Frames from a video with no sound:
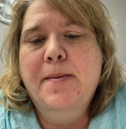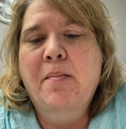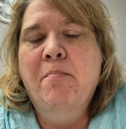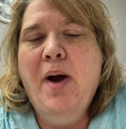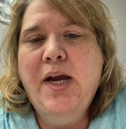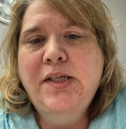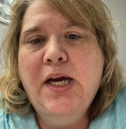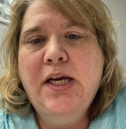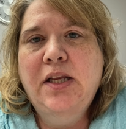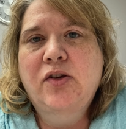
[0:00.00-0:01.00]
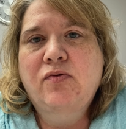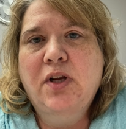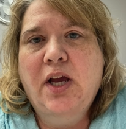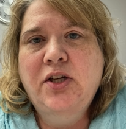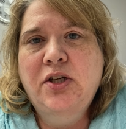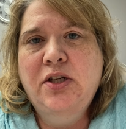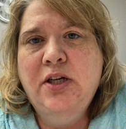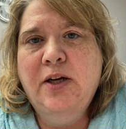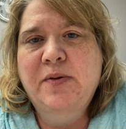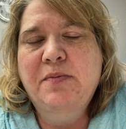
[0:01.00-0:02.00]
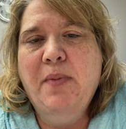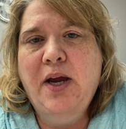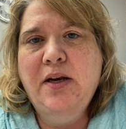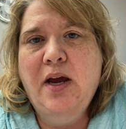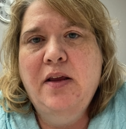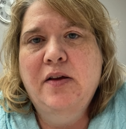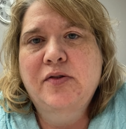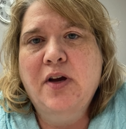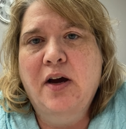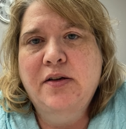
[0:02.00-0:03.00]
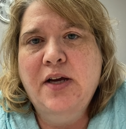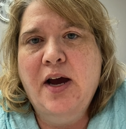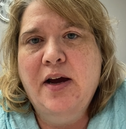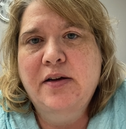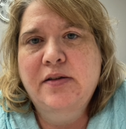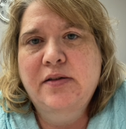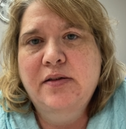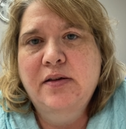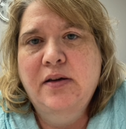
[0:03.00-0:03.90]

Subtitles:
Maintain those relationships. Maintain those contacts.